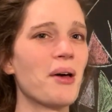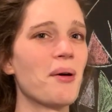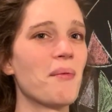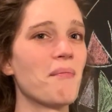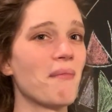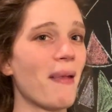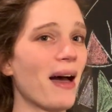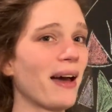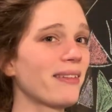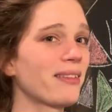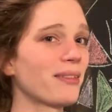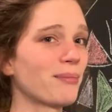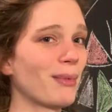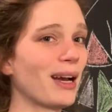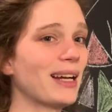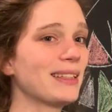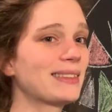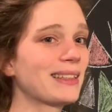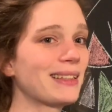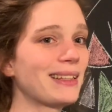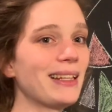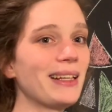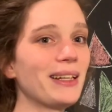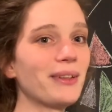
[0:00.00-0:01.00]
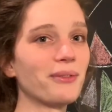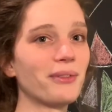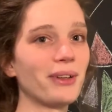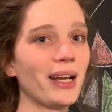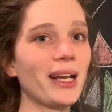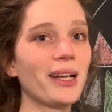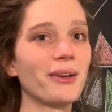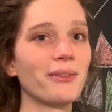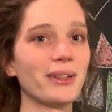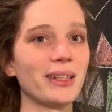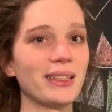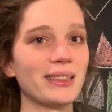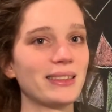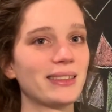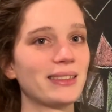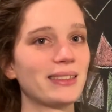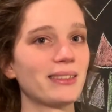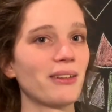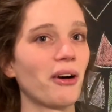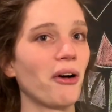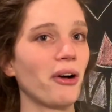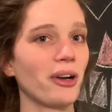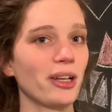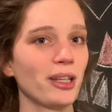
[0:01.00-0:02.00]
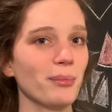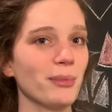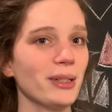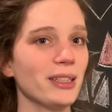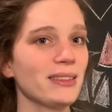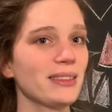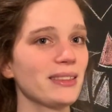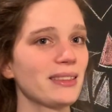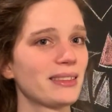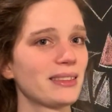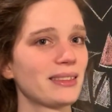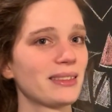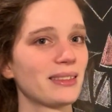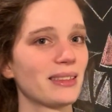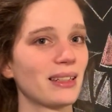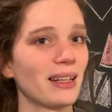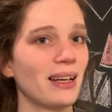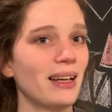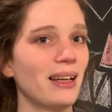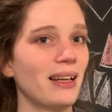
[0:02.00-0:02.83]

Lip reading: mathematically rigorous arguments